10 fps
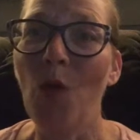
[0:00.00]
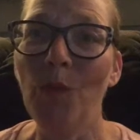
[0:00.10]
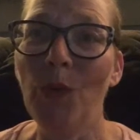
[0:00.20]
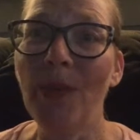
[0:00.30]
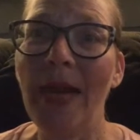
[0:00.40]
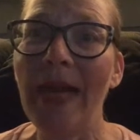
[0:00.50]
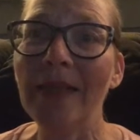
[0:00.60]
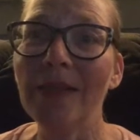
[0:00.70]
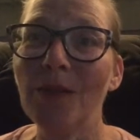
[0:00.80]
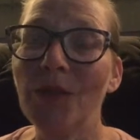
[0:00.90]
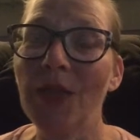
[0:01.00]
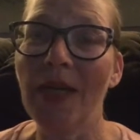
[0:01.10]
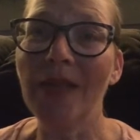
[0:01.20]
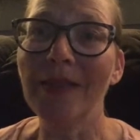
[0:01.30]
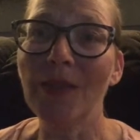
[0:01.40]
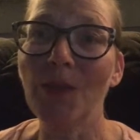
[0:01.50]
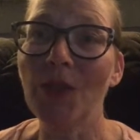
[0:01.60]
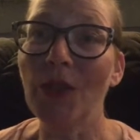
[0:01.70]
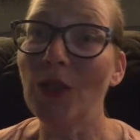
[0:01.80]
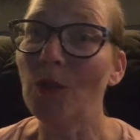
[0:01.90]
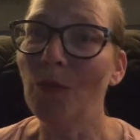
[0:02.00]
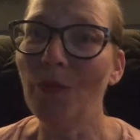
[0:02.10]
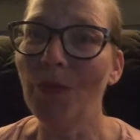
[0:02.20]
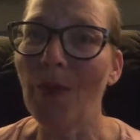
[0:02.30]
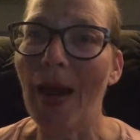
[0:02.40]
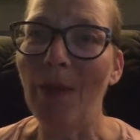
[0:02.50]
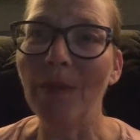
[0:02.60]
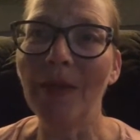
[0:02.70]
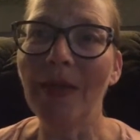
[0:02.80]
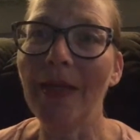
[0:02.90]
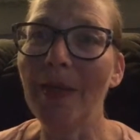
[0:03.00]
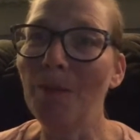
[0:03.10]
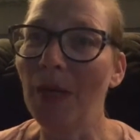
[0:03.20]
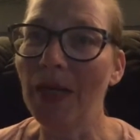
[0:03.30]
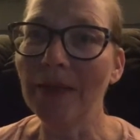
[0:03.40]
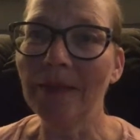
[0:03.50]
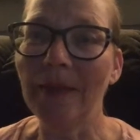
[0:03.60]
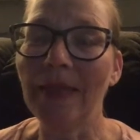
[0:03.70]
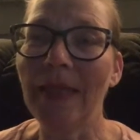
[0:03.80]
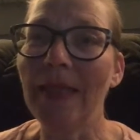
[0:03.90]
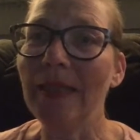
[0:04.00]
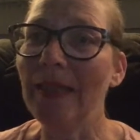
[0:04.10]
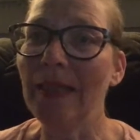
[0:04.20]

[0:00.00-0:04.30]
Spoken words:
homegrown eggs of chickens which get to move around and eat bugs and eat,